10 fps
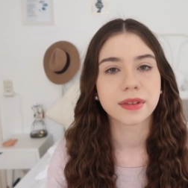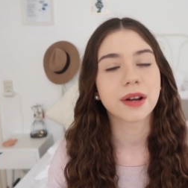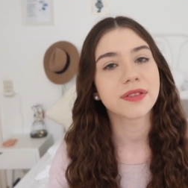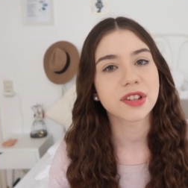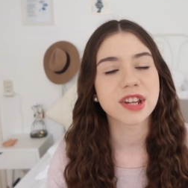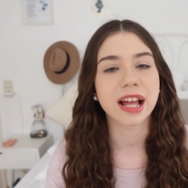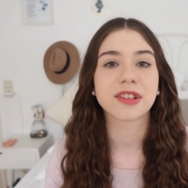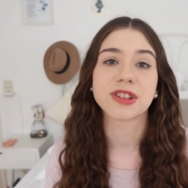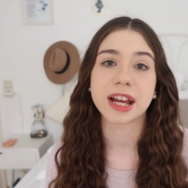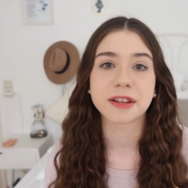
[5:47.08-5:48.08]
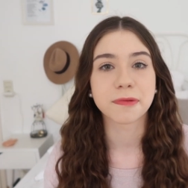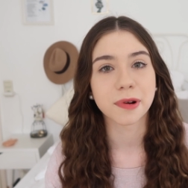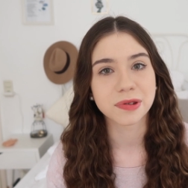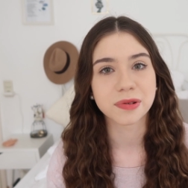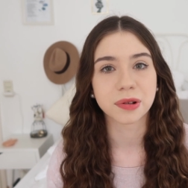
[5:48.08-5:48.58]
Now, if the challenge that is
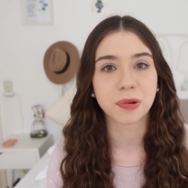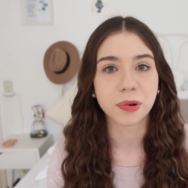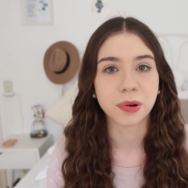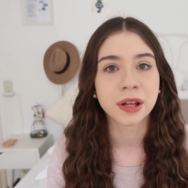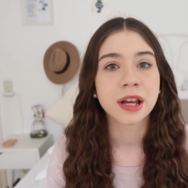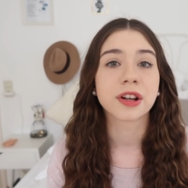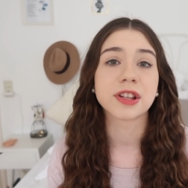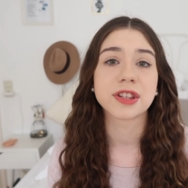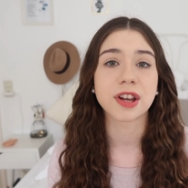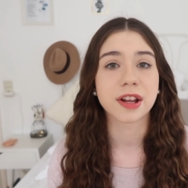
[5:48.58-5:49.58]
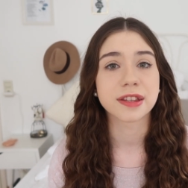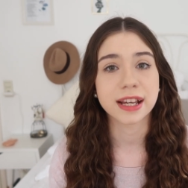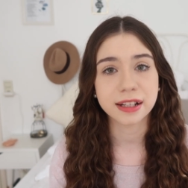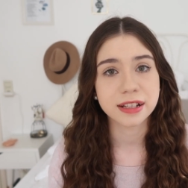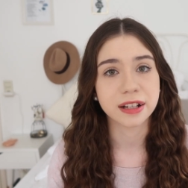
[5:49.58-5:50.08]
brought to the court concerns
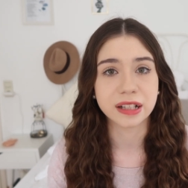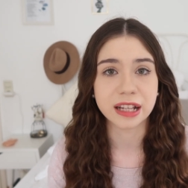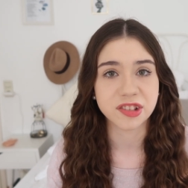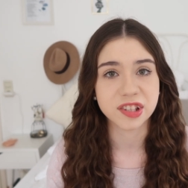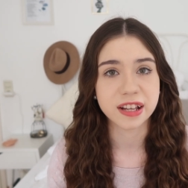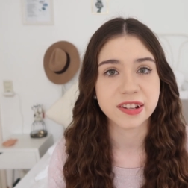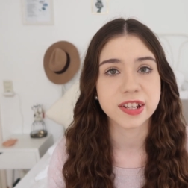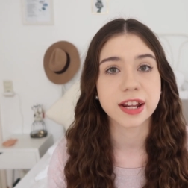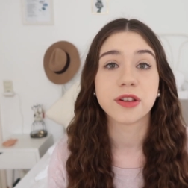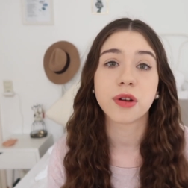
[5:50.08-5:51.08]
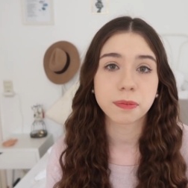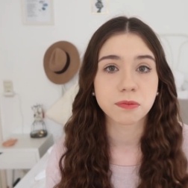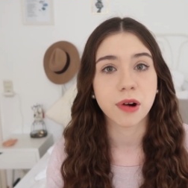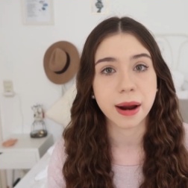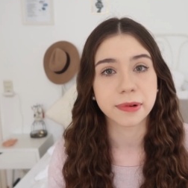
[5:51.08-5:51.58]
secondary legislation and
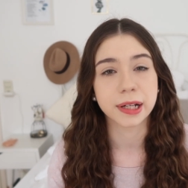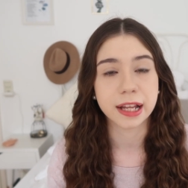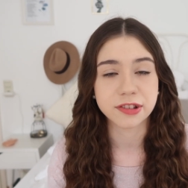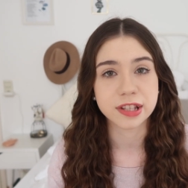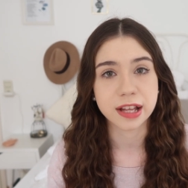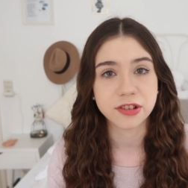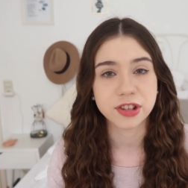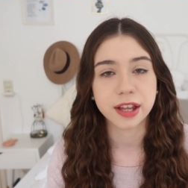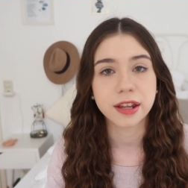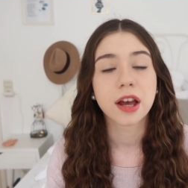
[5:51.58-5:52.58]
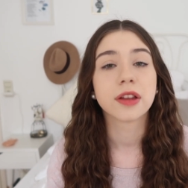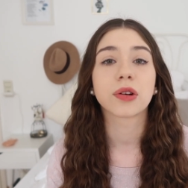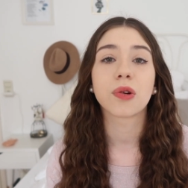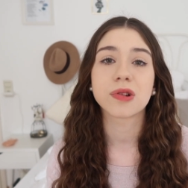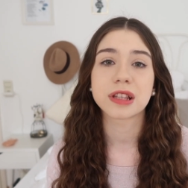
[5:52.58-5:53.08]
not primary legislation,
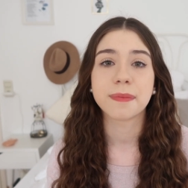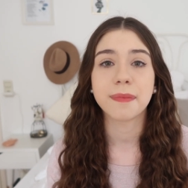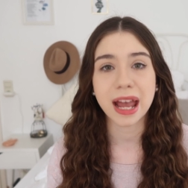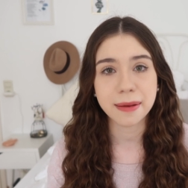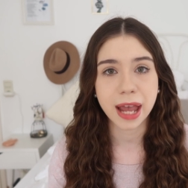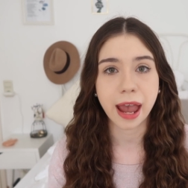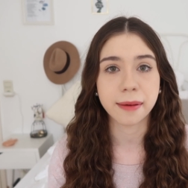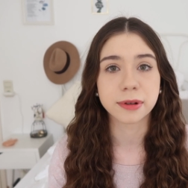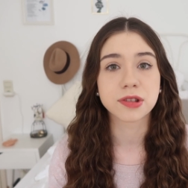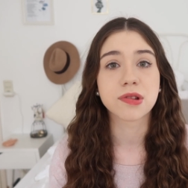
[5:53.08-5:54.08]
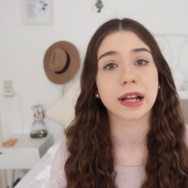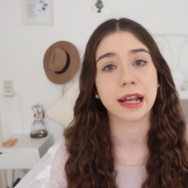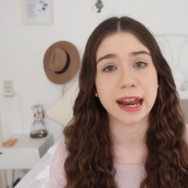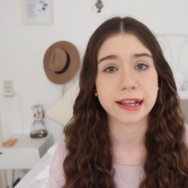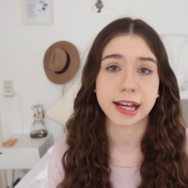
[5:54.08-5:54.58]
the courts may be able to
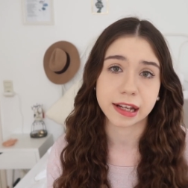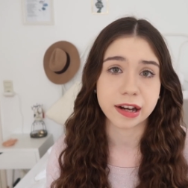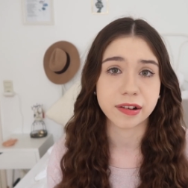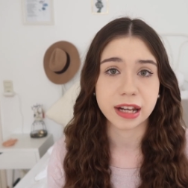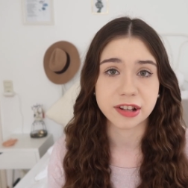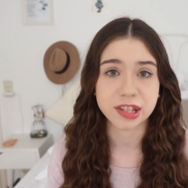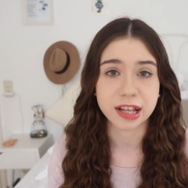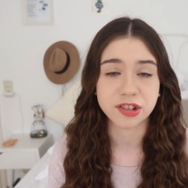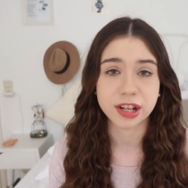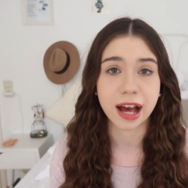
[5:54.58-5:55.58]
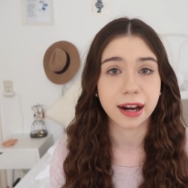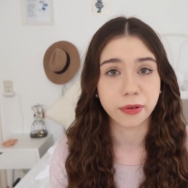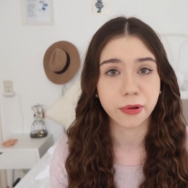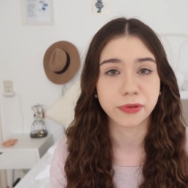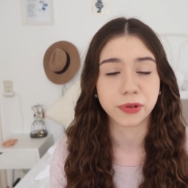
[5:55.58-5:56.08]
declare the secondary legislation
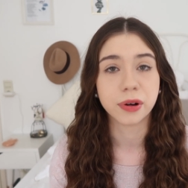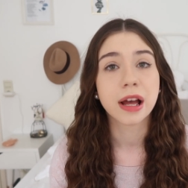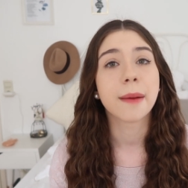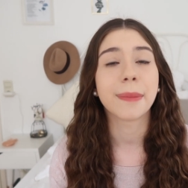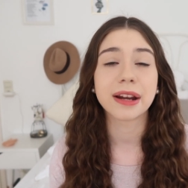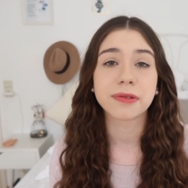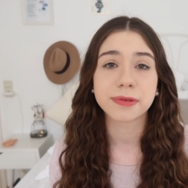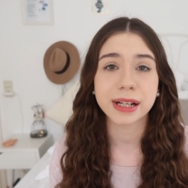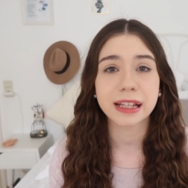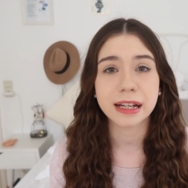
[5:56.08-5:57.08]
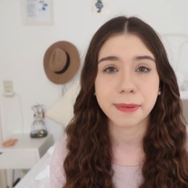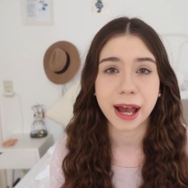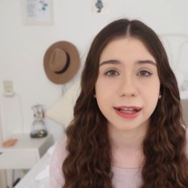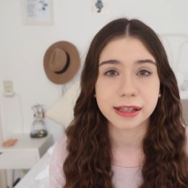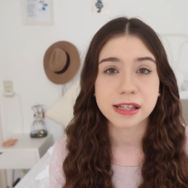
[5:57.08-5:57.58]
unlawful, but it really
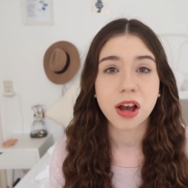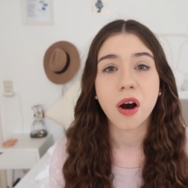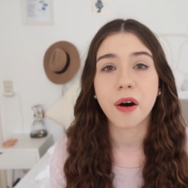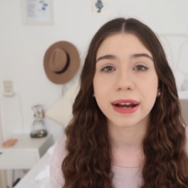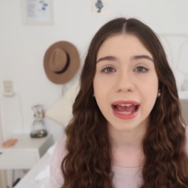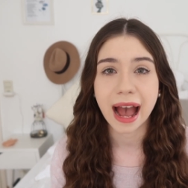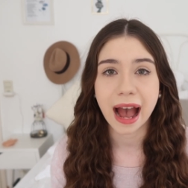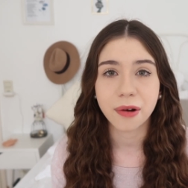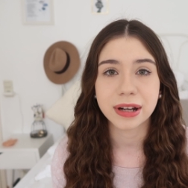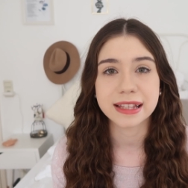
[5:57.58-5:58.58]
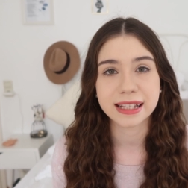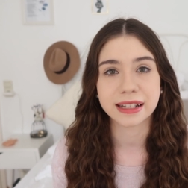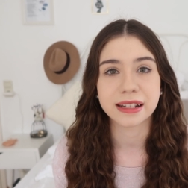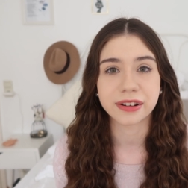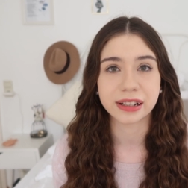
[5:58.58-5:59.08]
depends on how that
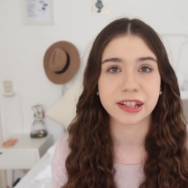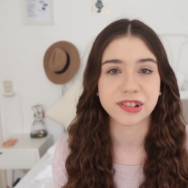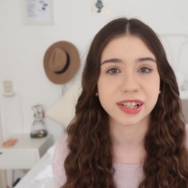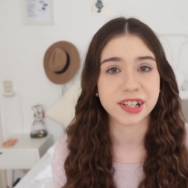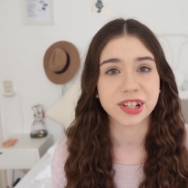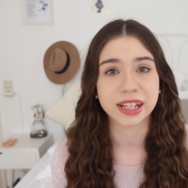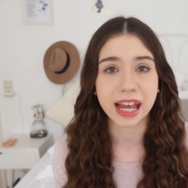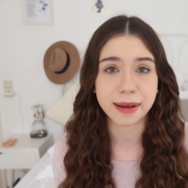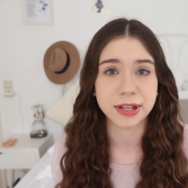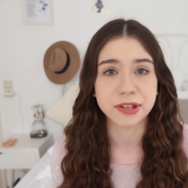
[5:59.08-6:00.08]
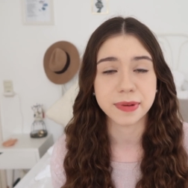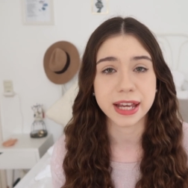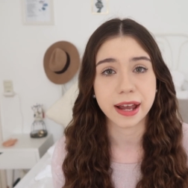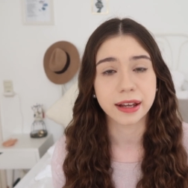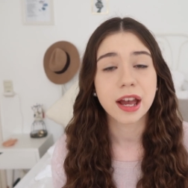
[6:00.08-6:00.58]
secondary legislation came into
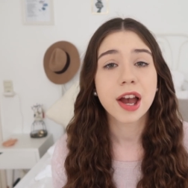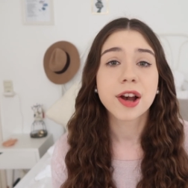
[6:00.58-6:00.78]
being.